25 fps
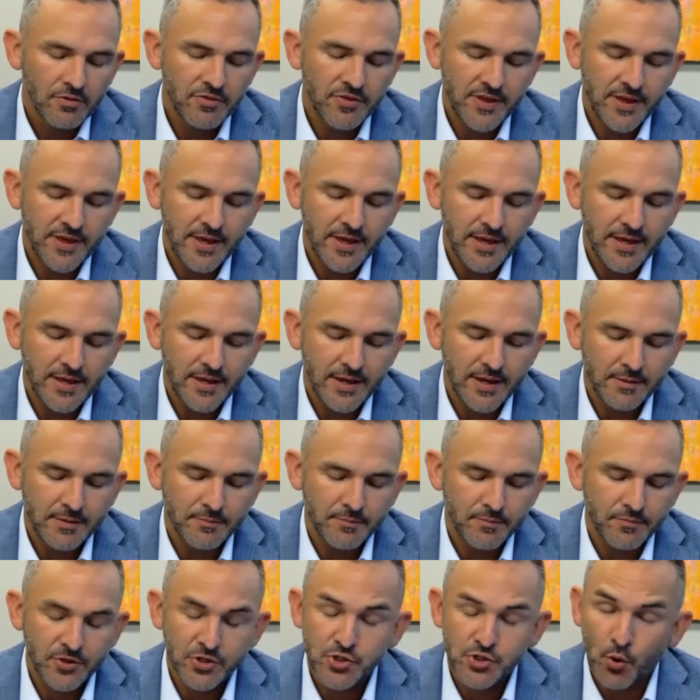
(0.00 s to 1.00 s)
The
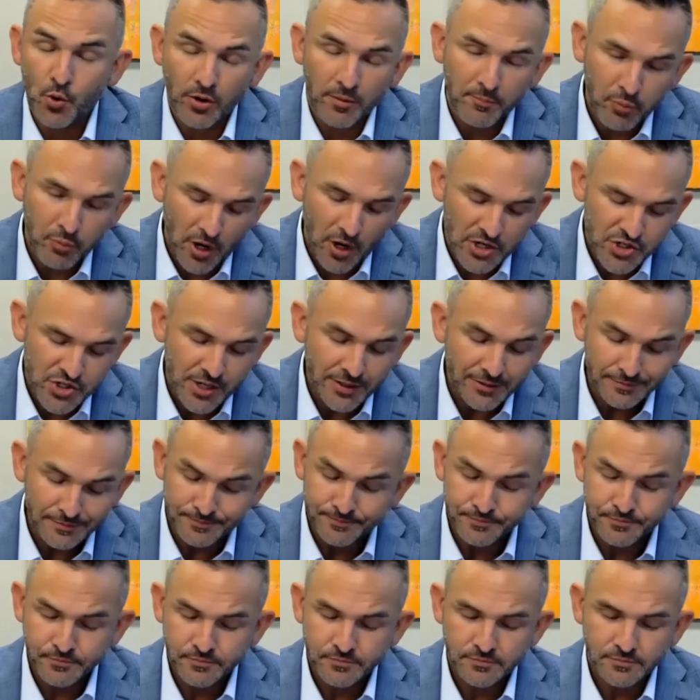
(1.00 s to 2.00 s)
Jordan project,
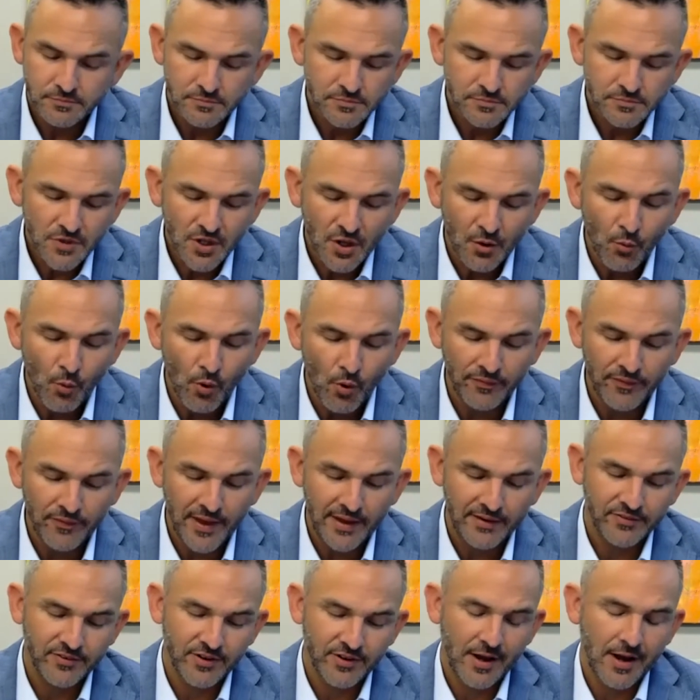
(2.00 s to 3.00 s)
one
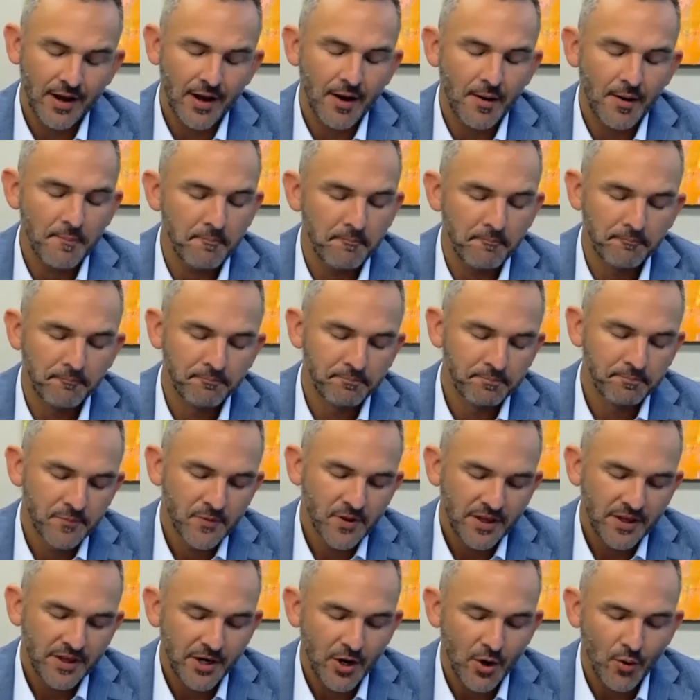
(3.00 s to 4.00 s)
that
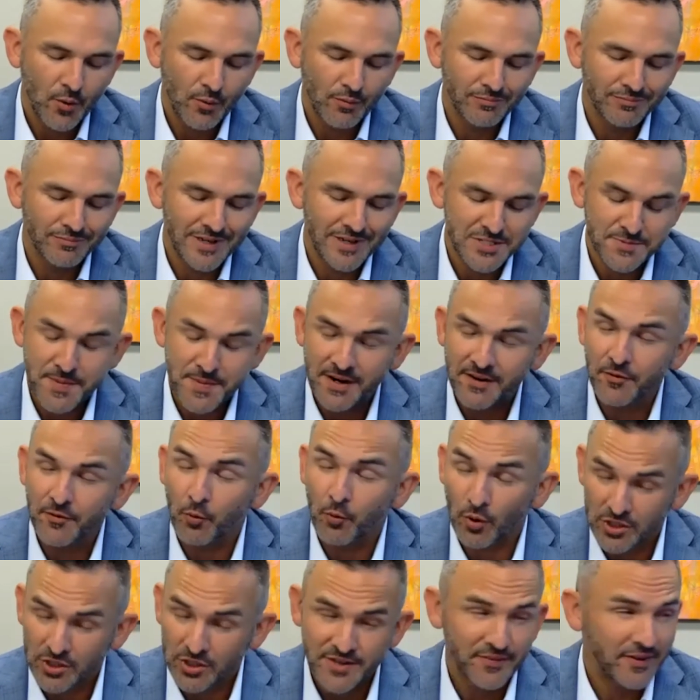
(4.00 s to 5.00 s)
has been in the
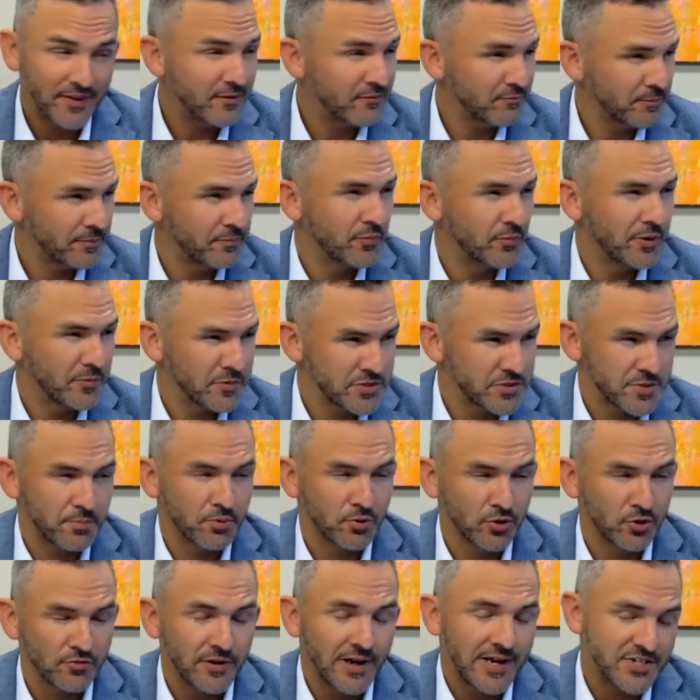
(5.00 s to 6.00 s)
works, I think, when it was
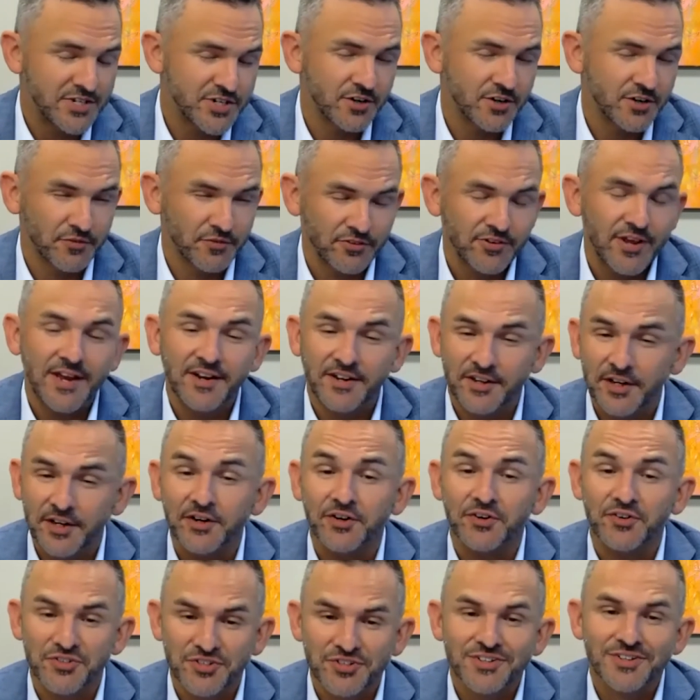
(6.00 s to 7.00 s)
approved last year, for 10
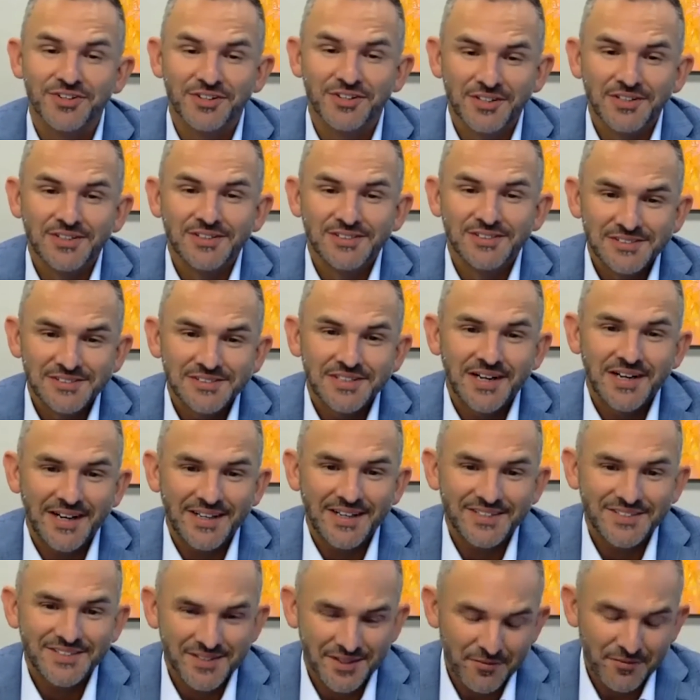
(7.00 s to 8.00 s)
years,
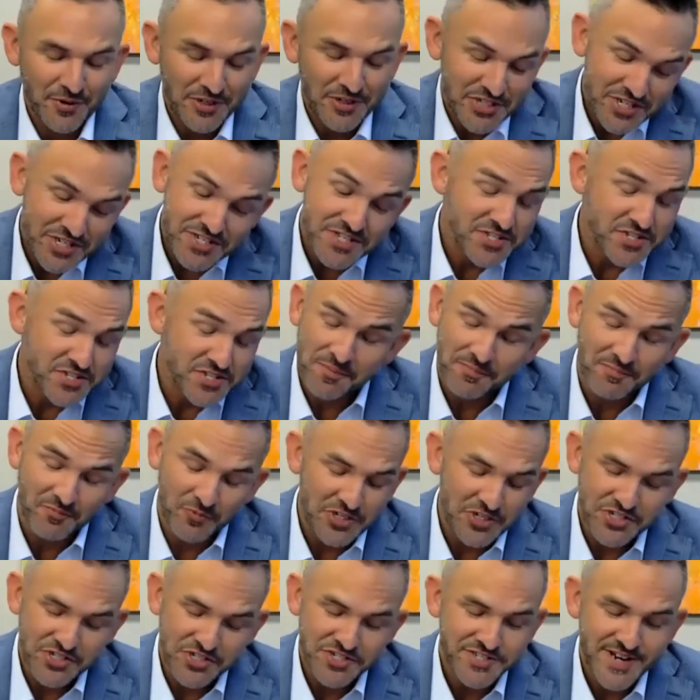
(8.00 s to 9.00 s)
which
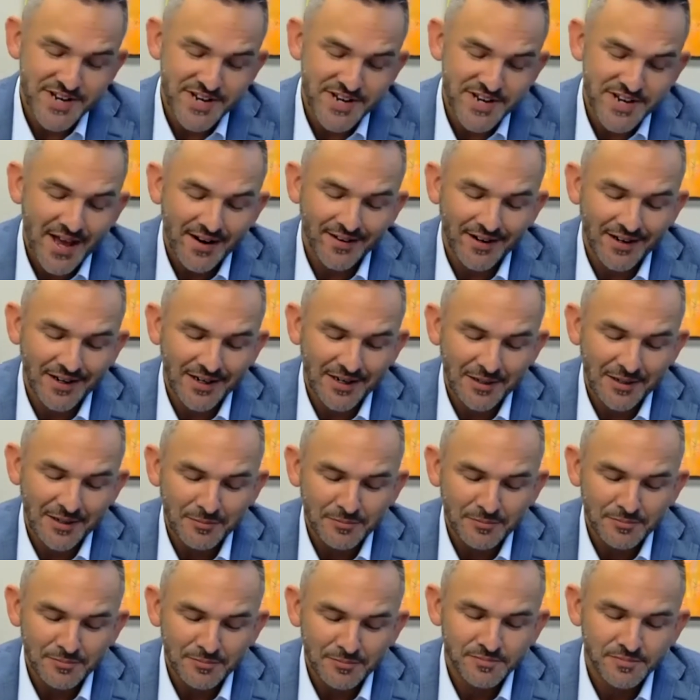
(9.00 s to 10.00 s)
is not
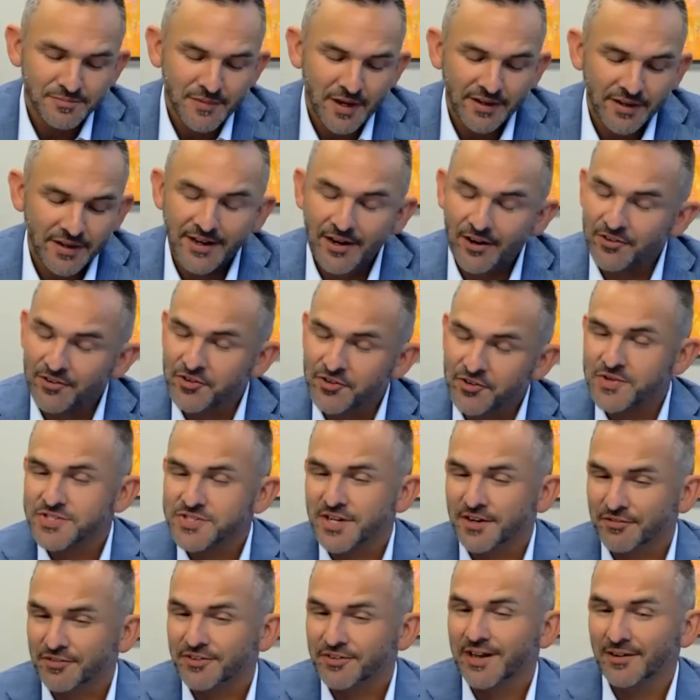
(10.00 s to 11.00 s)
uncharacteristic
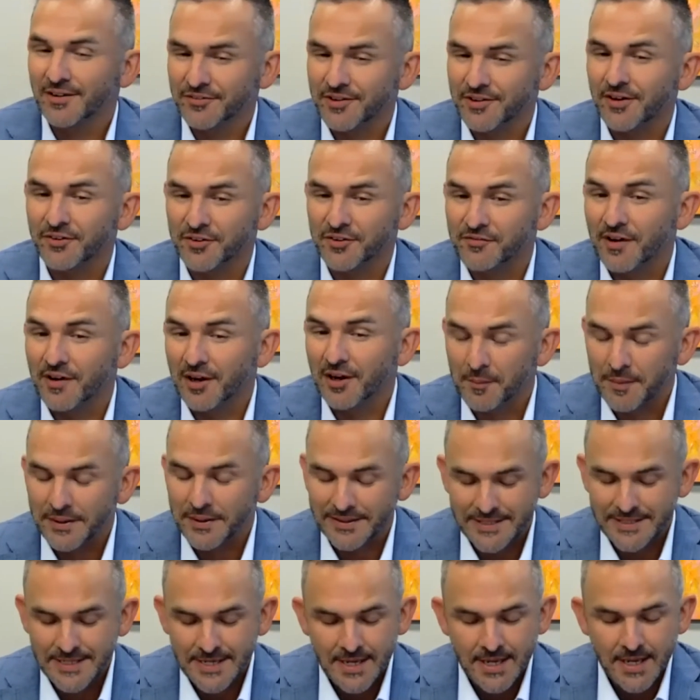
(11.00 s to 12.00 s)
for downtown
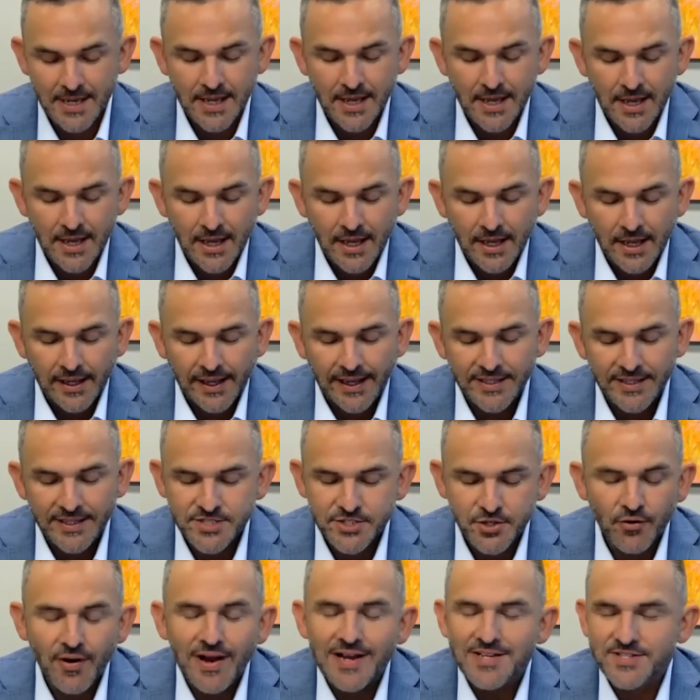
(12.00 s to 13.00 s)
development. It
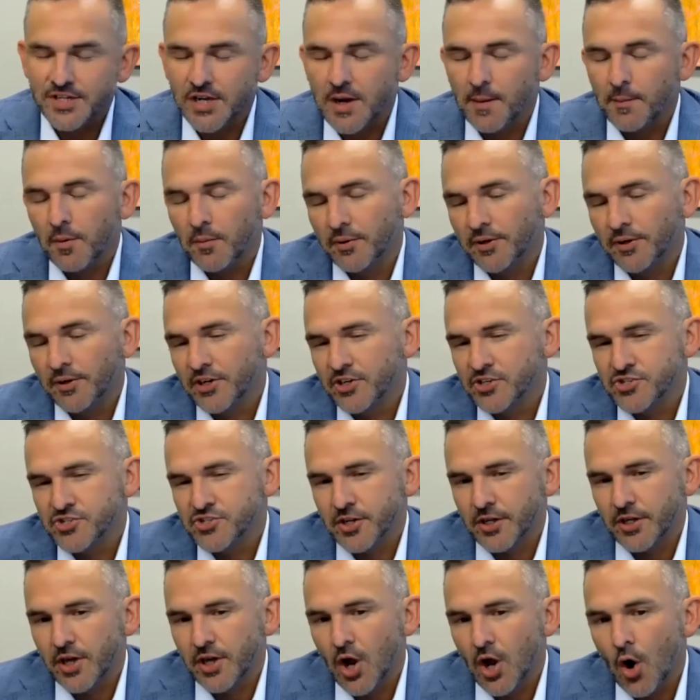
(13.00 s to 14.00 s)
still has a couple of years to
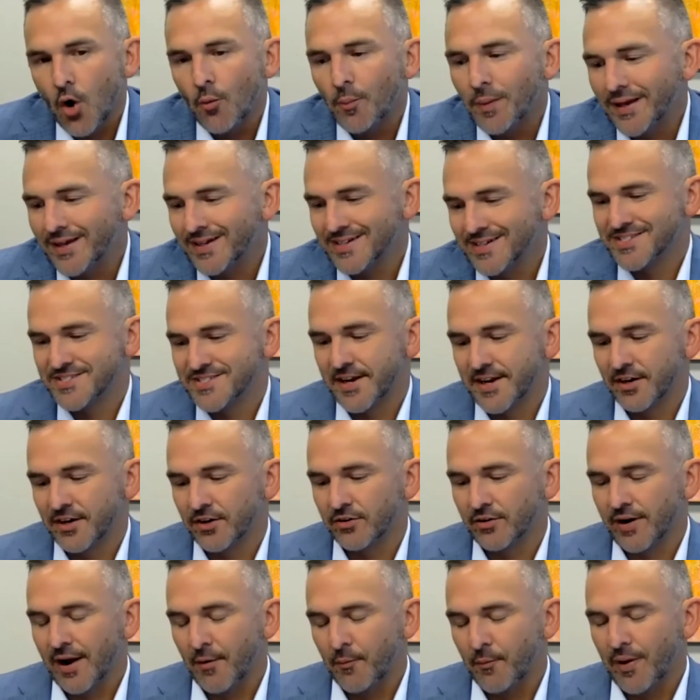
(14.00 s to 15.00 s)
go, because
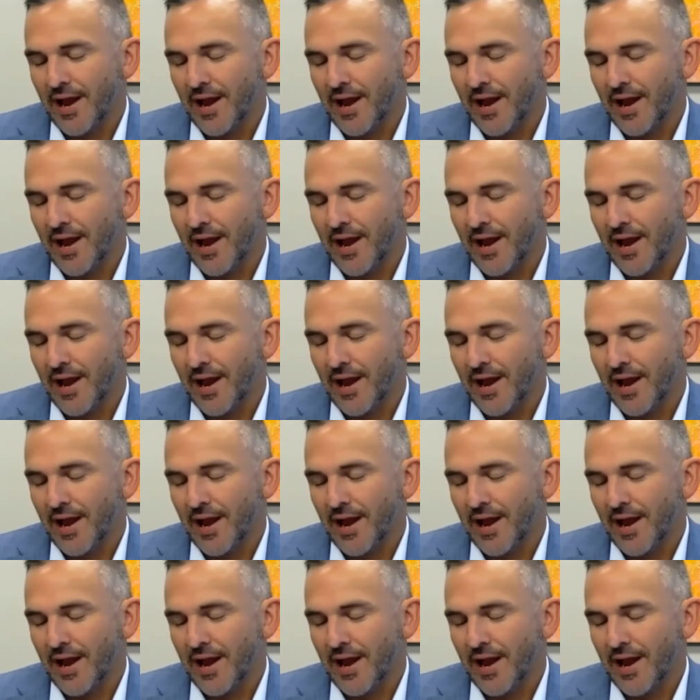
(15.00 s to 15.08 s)
there